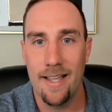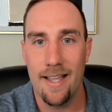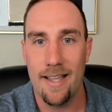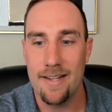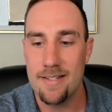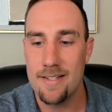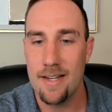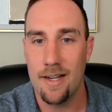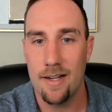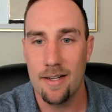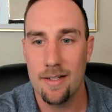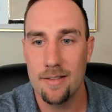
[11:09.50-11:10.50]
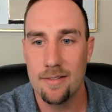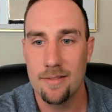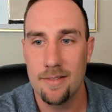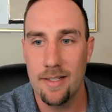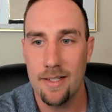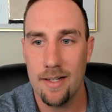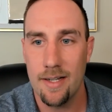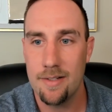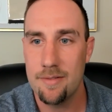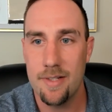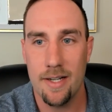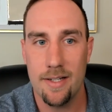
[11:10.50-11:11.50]
And, uh, and I,
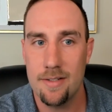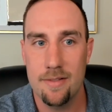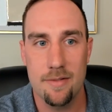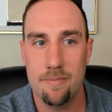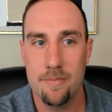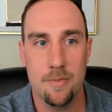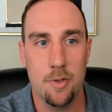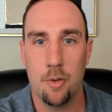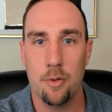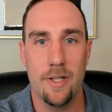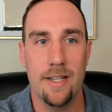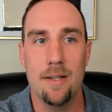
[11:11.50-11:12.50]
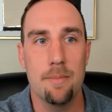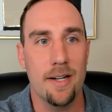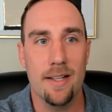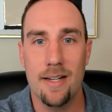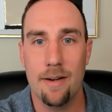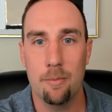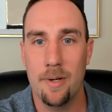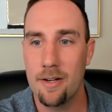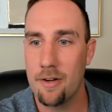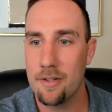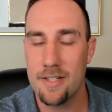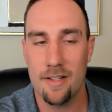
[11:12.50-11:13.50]
I told anybody and everybody, and
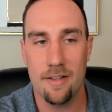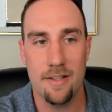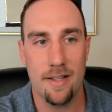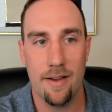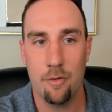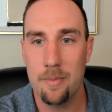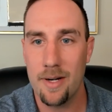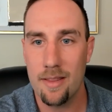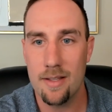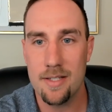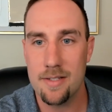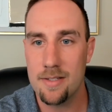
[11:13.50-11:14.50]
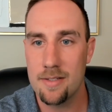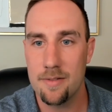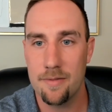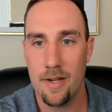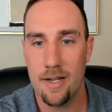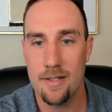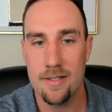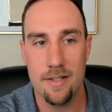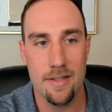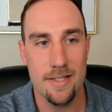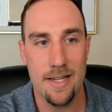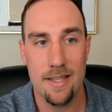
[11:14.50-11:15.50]
I'll tell everybody this uh, until
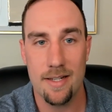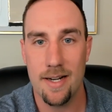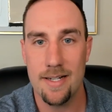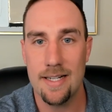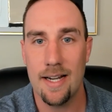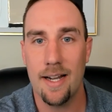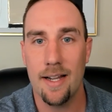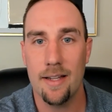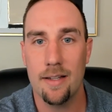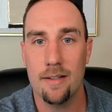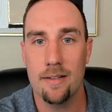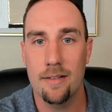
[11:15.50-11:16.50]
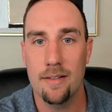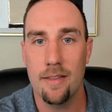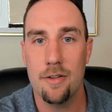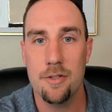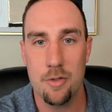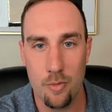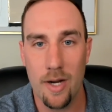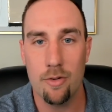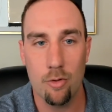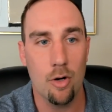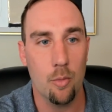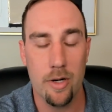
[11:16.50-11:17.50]
the day that I die there's a right and
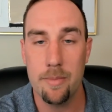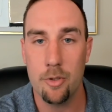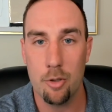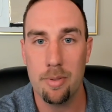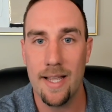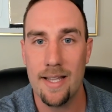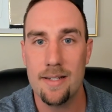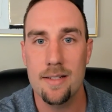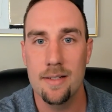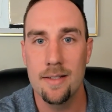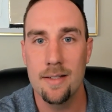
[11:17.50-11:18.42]
wrong way to build a plant